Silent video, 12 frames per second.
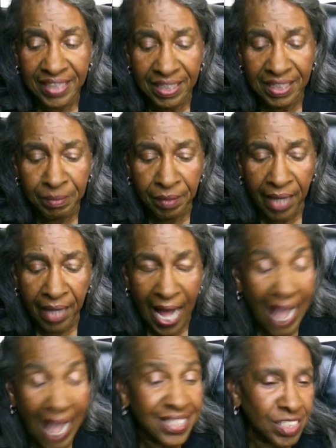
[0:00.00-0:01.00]

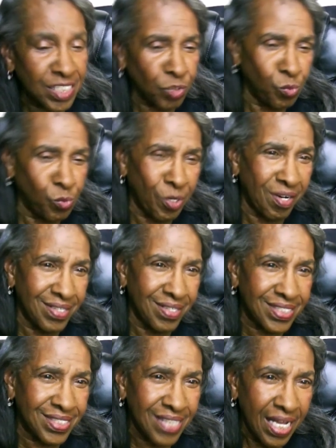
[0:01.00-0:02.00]
highest words
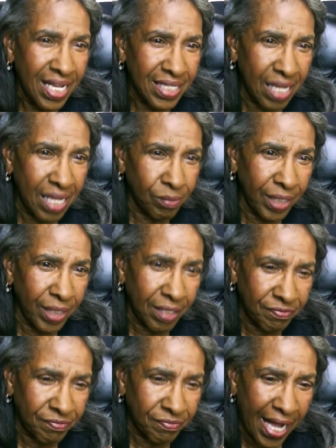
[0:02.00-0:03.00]
that we could
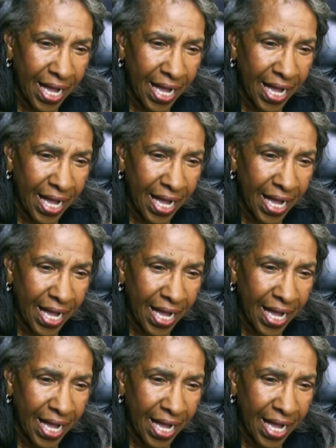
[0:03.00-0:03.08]
find.